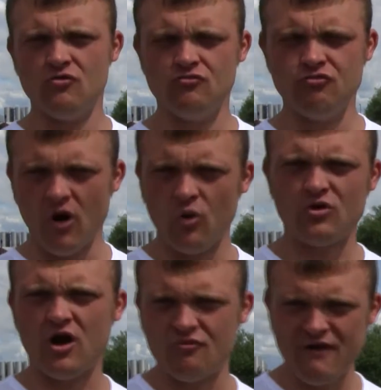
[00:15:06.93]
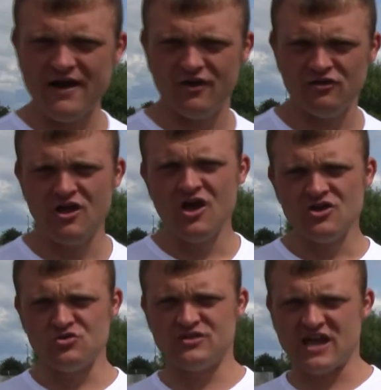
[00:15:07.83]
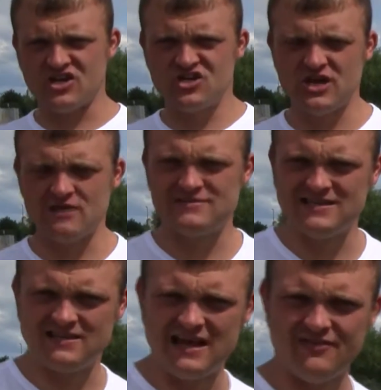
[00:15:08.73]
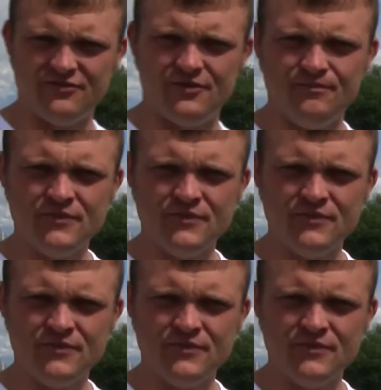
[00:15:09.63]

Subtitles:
road or rail, used to get shipped inland.